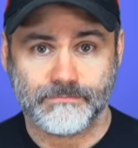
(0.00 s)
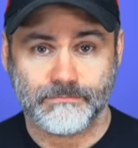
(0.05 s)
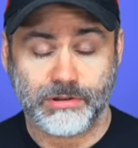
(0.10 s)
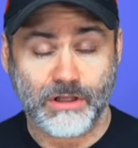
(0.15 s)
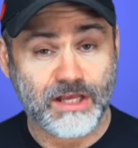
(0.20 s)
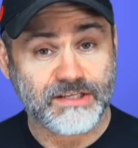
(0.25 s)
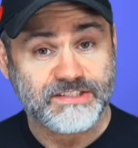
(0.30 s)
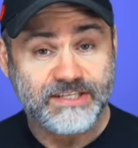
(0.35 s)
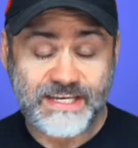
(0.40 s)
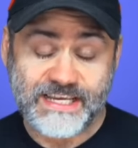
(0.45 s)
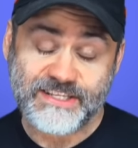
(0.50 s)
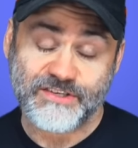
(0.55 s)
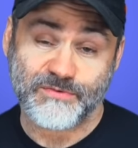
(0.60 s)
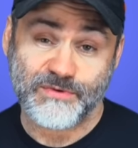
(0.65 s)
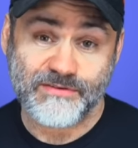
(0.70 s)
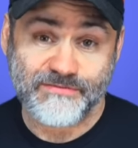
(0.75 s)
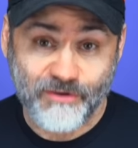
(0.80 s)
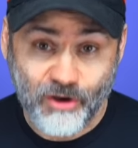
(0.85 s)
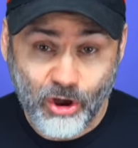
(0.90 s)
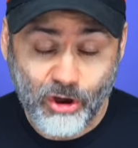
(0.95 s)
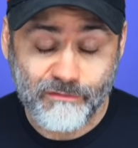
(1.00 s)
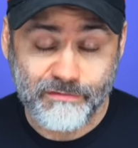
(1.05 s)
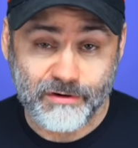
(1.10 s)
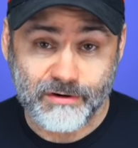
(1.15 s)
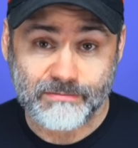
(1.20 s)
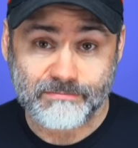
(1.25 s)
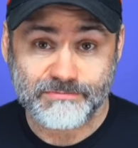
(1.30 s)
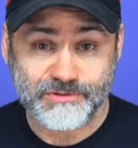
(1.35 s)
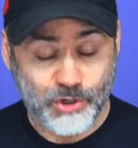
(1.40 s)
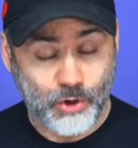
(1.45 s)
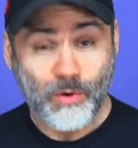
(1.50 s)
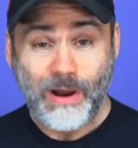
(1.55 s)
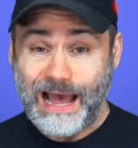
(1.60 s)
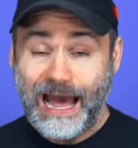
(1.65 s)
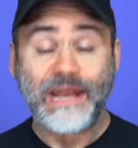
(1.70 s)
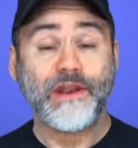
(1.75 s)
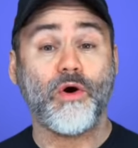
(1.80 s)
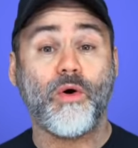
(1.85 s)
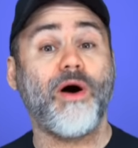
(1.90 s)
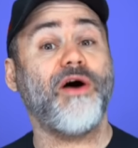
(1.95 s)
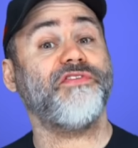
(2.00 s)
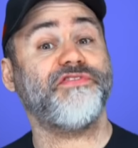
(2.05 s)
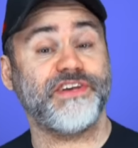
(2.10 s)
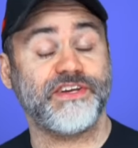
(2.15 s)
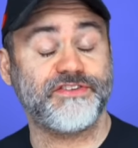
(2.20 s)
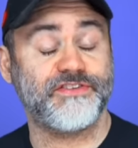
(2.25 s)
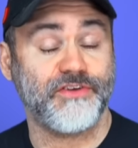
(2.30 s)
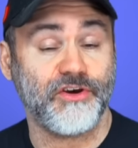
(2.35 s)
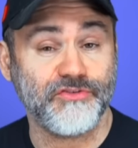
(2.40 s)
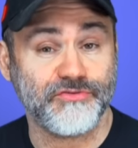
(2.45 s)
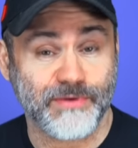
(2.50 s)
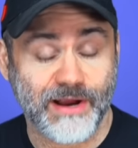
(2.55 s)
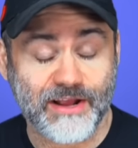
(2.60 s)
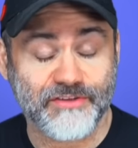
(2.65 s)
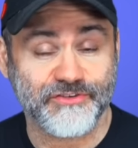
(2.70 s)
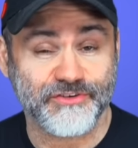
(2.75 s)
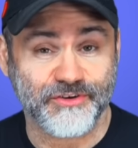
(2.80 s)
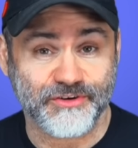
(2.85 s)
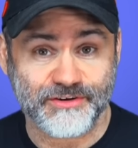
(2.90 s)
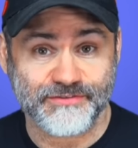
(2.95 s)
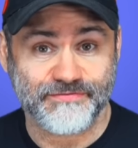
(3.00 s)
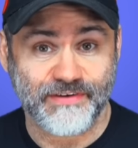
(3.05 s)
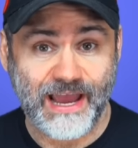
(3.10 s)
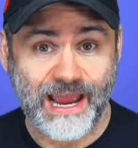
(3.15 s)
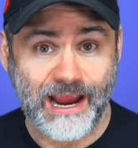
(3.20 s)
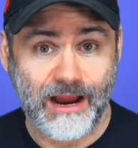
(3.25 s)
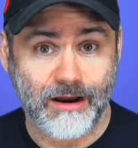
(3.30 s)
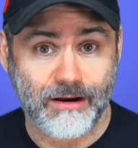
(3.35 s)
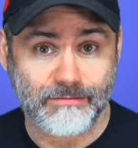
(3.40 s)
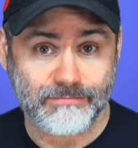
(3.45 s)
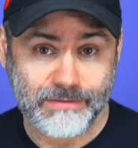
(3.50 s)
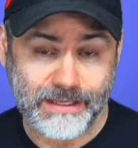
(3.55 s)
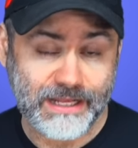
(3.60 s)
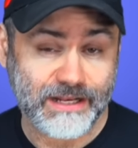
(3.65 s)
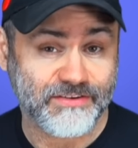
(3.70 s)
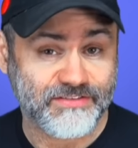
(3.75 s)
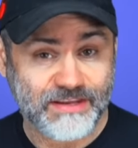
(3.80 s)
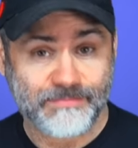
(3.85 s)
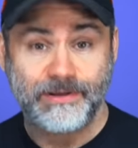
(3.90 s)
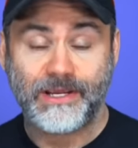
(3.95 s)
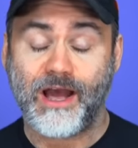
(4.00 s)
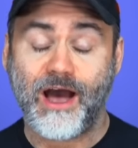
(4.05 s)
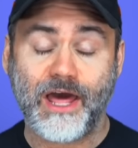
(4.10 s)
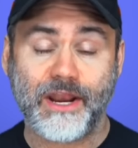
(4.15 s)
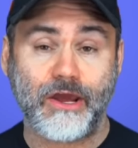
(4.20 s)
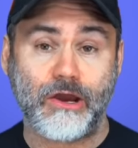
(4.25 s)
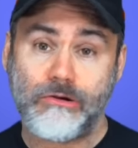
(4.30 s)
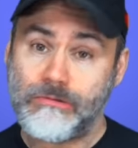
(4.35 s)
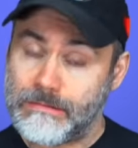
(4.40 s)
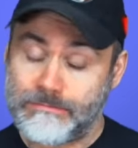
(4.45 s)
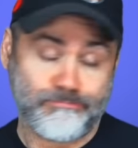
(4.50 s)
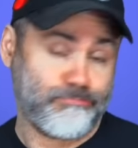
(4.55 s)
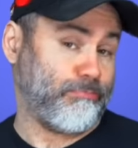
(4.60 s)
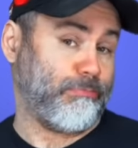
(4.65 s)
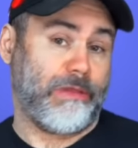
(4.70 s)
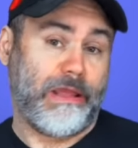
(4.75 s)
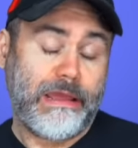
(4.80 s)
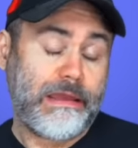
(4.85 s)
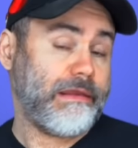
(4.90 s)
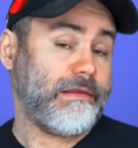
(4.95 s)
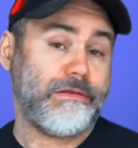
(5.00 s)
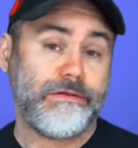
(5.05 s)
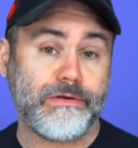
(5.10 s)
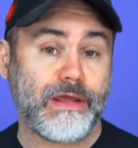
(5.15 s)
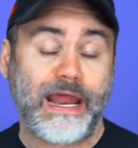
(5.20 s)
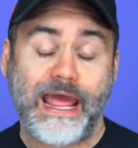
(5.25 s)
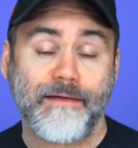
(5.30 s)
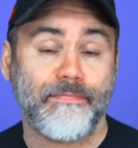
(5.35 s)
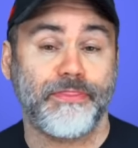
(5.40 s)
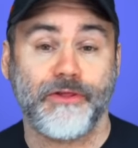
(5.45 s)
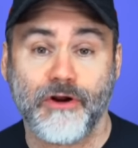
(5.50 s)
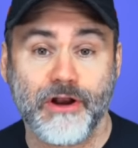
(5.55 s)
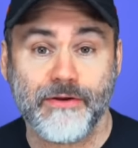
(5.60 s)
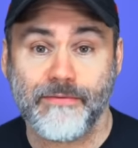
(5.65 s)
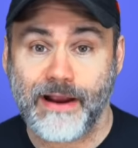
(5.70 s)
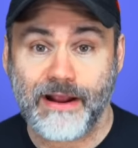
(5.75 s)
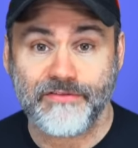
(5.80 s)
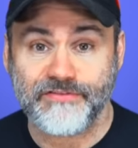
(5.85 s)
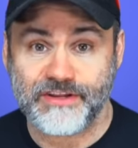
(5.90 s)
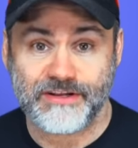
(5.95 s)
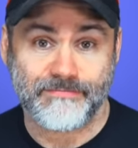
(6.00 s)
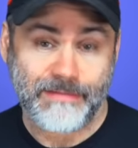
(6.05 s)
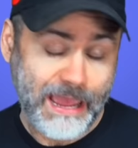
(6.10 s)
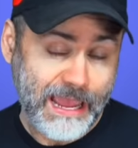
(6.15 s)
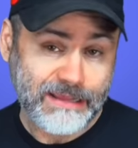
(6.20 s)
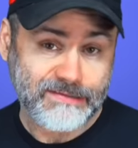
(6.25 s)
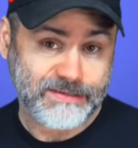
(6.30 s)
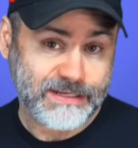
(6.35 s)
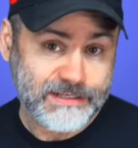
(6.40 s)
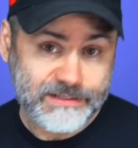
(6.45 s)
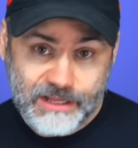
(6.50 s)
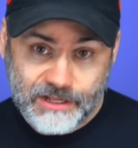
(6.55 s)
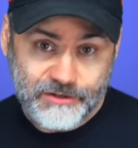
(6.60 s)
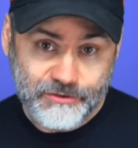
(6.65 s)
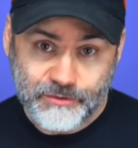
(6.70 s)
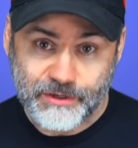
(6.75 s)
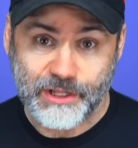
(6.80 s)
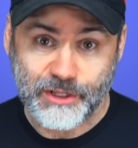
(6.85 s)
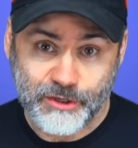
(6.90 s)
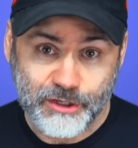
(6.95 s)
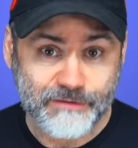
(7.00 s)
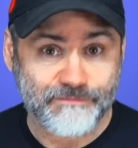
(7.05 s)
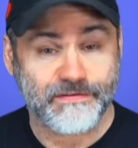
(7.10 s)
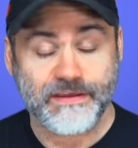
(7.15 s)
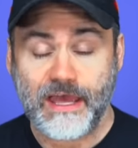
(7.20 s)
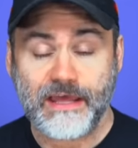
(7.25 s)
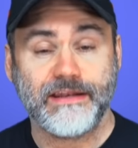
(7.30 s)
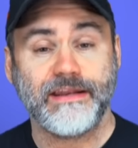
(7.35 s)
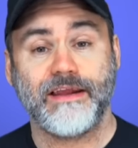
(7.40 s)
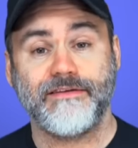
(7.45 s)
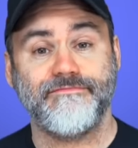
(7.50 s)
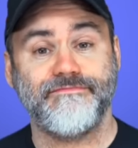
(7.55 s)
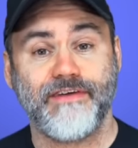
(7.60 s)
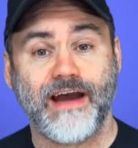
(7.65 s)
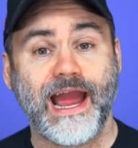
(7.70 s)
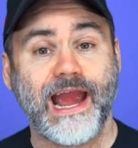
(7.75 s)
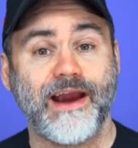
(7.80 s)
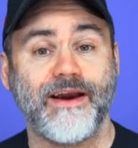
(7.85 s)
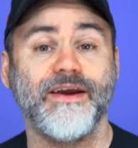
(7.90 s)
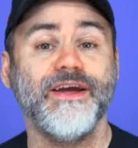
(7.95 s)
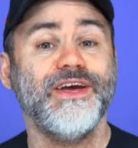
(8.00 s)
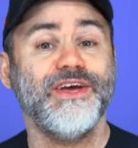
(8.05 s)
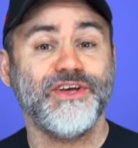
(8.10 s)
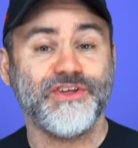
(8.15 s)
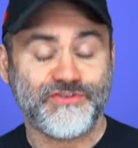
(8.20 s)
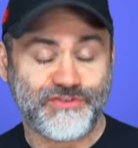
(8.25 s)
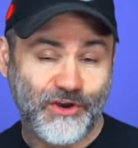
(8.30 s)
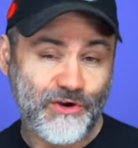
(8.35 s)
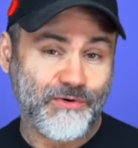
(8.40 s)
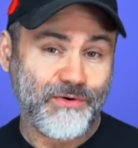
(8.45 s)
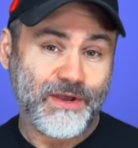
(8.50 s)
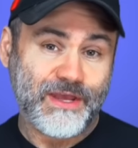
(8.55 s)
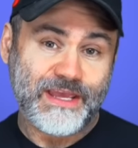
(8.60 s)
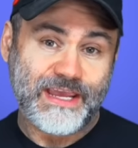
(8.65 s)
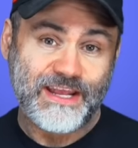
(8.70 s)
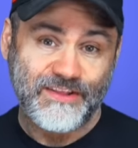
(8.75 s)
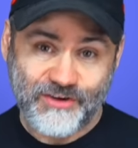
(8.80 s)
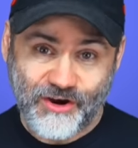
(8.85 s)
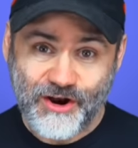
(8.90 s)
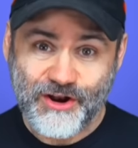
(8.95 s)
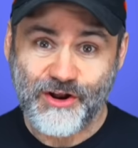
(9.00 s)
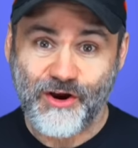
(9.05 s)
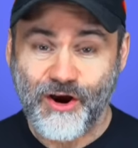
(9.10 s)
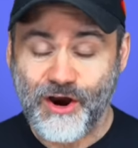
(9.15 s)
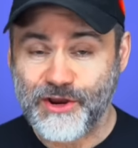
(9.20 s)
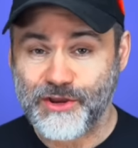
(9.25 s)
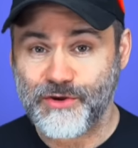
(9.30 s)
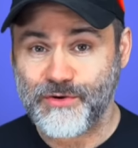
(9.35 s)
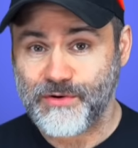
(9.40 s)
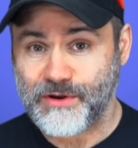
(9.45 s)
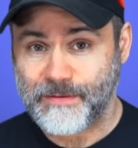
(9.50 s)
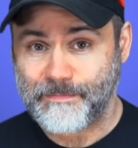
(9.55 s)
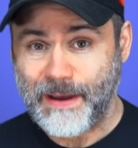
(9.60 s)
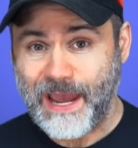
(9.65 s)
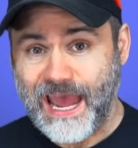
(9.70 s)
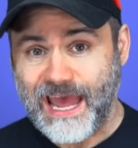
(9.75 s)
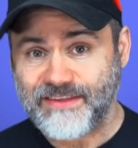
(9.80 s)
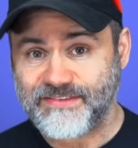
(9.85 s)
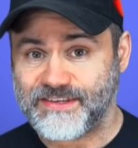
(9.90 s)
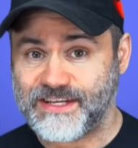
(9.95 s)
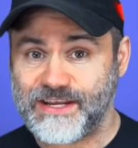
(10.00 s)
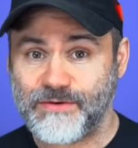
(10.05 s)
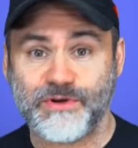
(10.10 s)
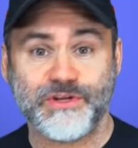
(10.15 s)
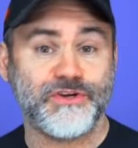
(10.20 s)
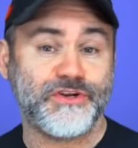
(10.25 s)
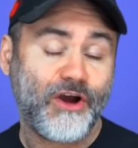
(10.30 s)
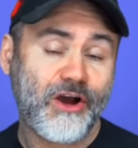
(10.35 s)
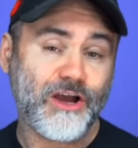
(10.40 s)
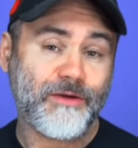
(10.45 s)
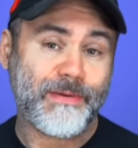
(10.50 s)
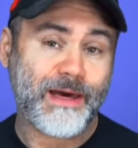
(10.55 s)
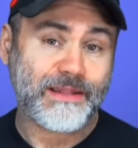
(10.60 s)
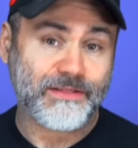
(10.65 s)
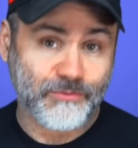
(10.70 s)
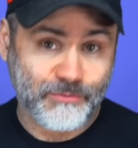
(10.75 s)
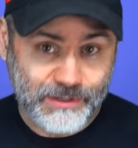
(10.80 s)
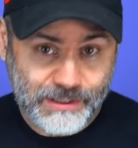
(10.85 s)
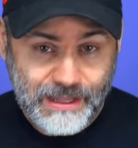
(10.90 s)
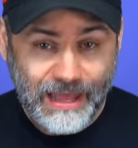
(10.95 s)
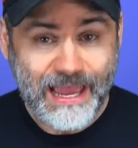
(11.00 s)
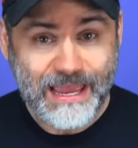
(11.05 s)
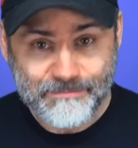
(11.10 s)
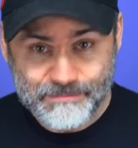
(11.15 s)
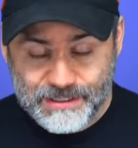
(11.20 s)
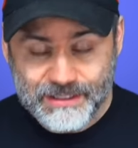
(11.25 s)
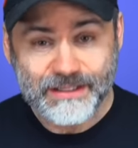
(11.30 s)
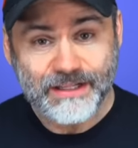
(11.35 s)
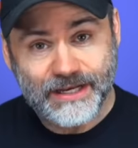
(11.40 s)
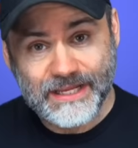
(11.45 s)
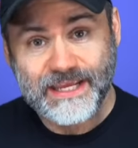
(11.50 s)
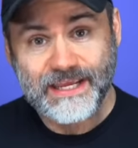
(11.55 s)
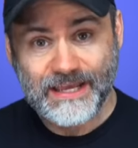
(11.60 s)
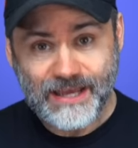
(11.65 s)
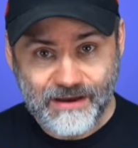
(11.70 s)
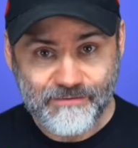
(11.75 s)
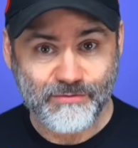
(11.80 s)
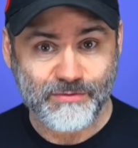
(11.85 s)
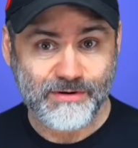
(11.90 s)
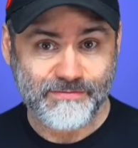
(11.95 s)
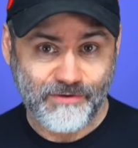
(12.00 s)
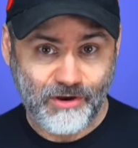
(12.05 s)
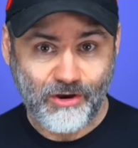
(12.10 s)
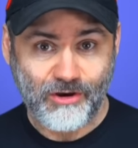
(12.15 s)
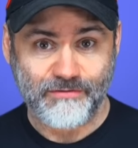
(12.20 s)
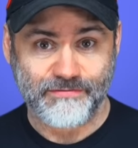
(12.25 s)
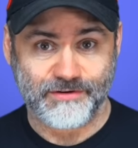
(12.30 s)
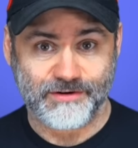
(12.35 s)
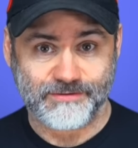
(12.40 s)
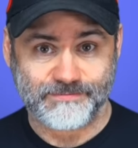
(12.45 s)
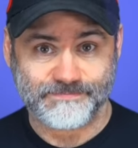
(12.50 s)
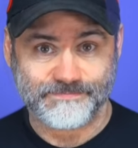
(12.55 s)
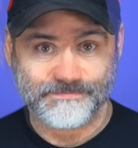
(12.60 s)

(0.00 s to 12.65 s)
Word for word: Plus, it's a revolver, so I know all six of those rounds are going to fire. In a semi-auto, yeah, you could have thirty rounds in the magazine. Doesn't do any good if the gun doesn't fire. So it's hard to argue capacity when you talk about the reliability of a revolver.